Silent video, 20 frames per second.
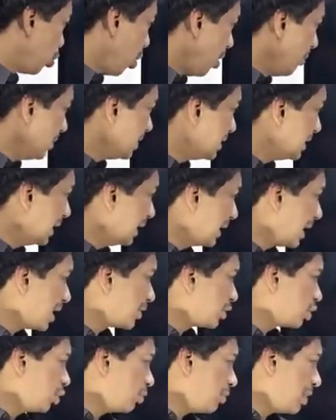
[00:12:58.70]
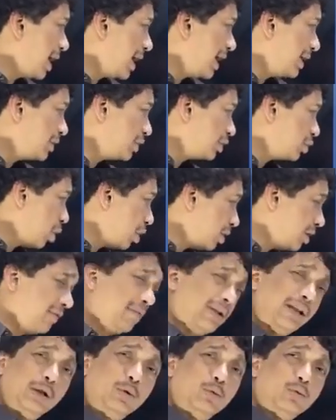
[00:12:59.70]
squamous cell carcinoma is not
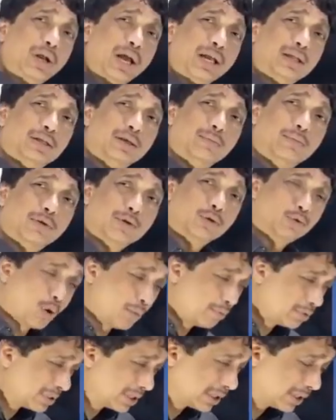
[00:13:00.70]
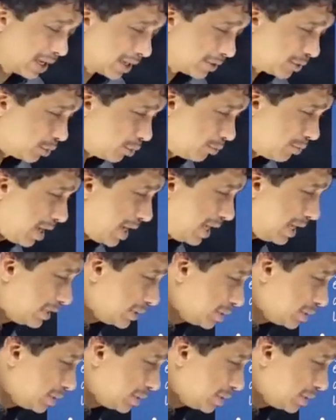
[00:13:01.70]
a very good answer because squamous cell carcinoma